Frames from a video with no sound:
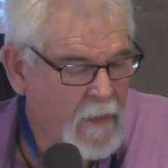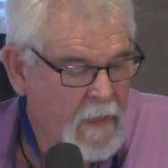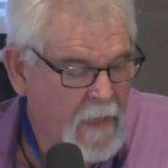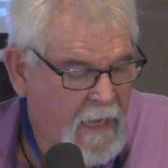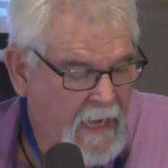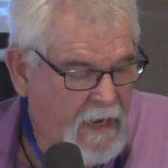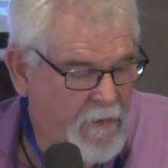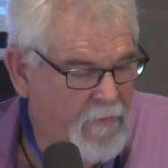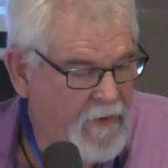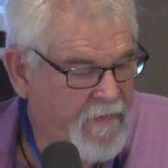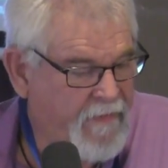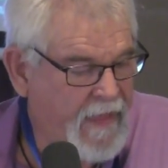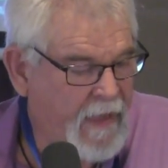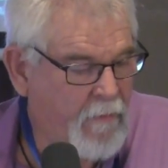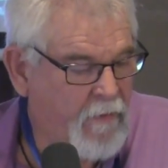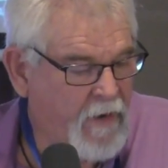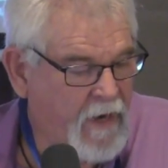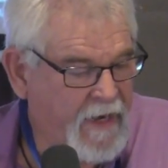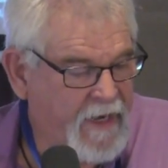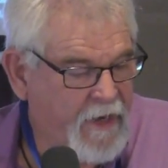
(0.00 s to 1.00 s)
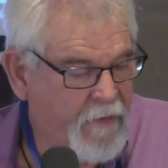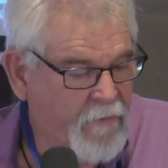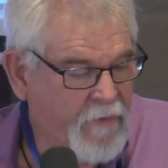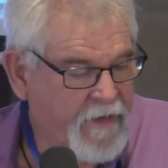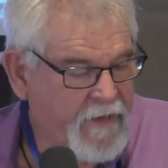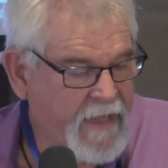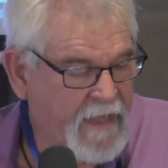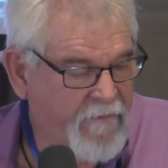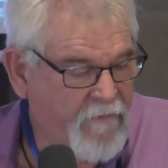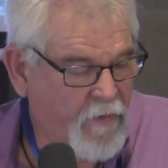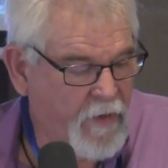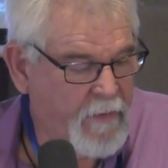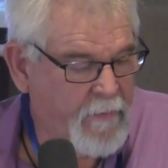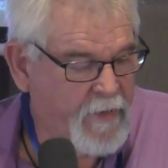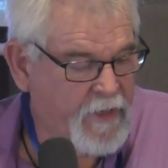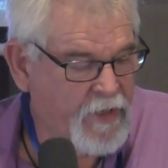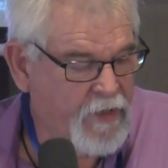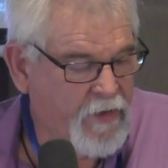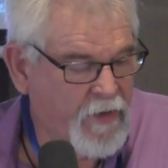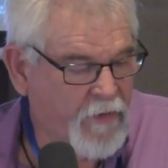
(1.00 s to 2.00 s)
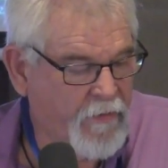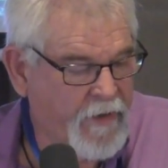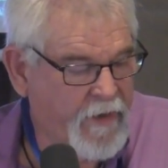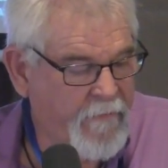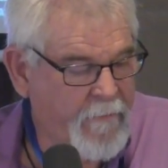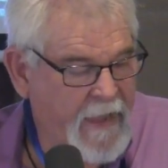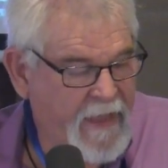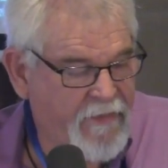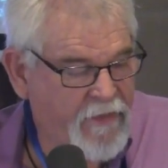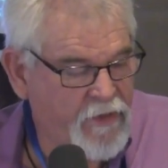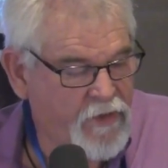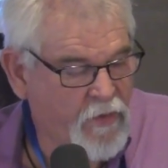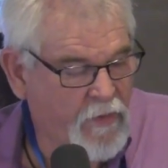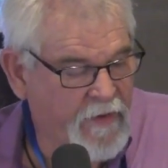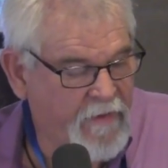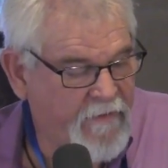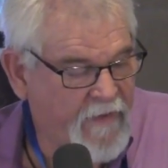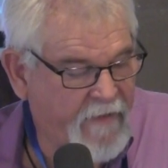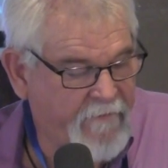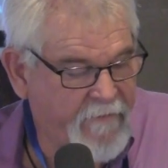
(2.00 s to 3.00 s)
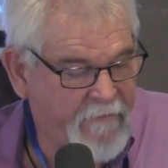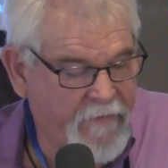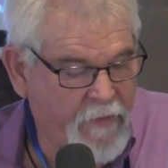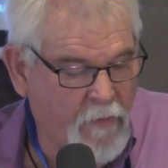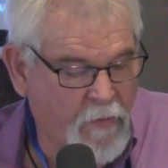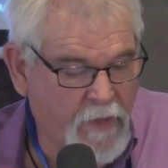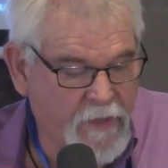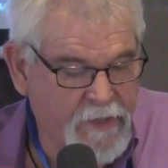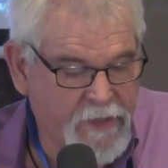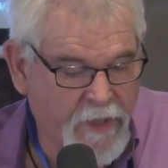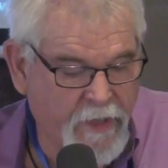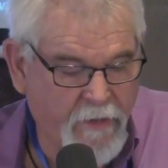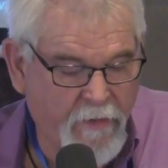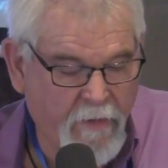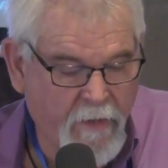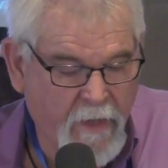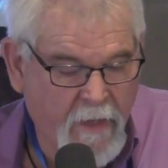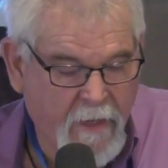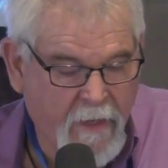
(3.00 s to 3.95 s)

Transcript: I read that one. I didn't read that for you, but you can read it. Matthew 25 if you want to.